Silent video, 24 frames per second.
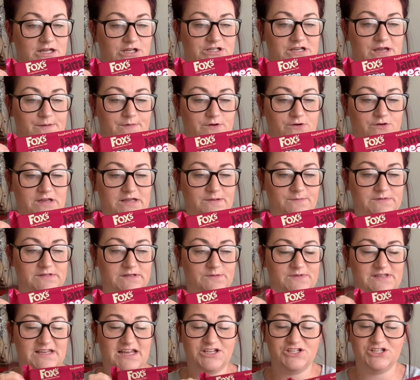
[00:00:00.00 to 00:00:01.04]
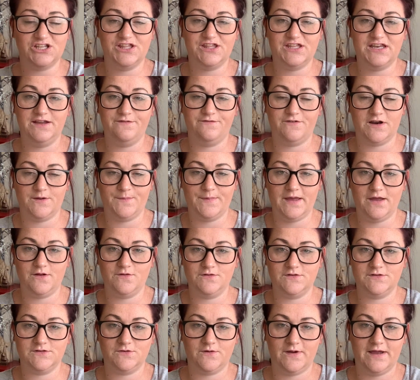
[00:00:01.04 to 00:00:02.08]
jam and creams. It was actually 3 for £1,
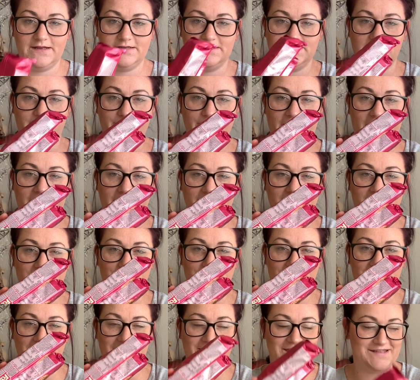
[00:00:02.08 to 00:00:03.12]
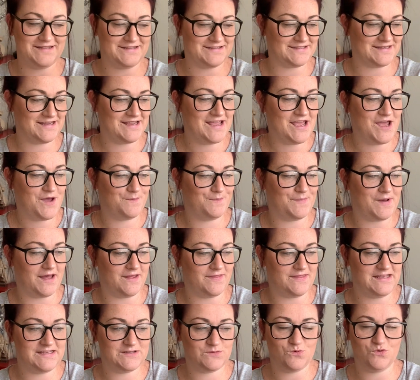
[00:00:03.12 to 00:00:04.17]
so I ended up getting 3 packets. But
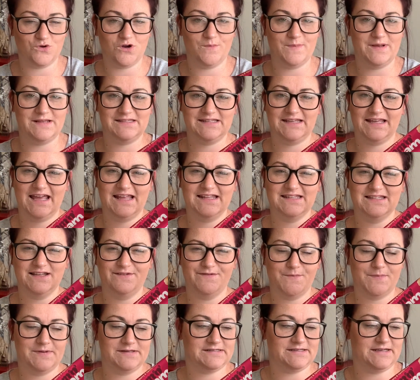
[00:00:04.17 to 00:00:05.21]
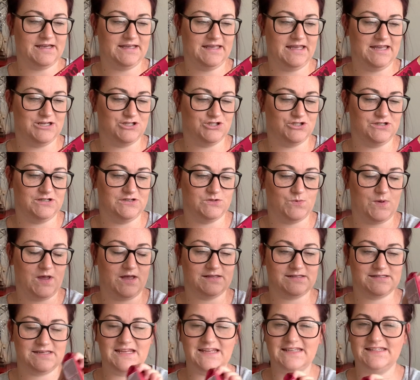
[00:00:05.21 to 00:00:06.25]
these won't go amiss. The kids love a biscuit occasionally as well.
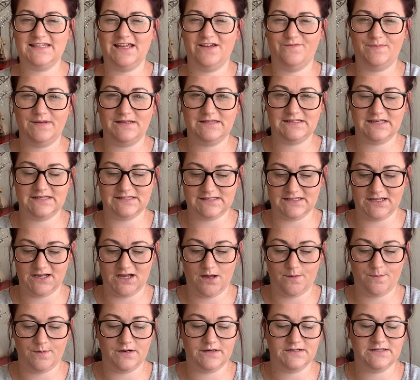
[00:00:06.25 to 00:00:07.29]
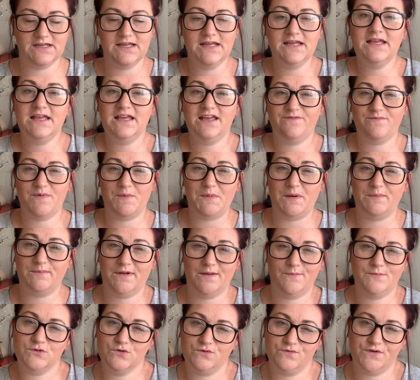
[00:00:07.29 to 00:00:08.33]
It's nice to have biscuits in the cupboard. If my mum
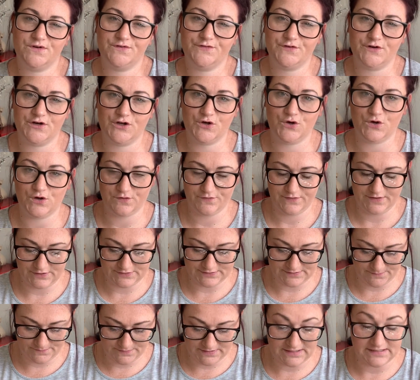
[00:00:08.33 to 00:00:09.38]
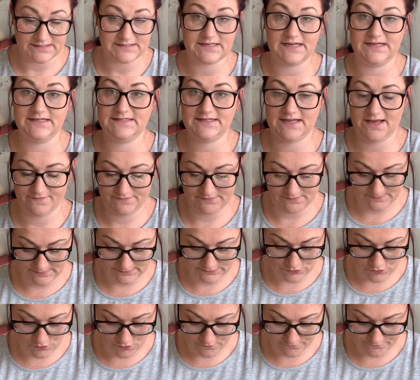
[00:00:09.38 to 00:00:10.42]
comes over for a coffee or something, it's nice to have
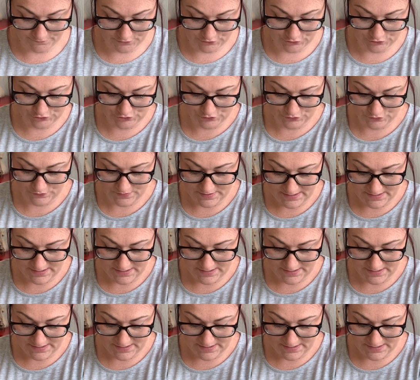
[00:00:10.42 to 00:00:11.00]
something to offer. So,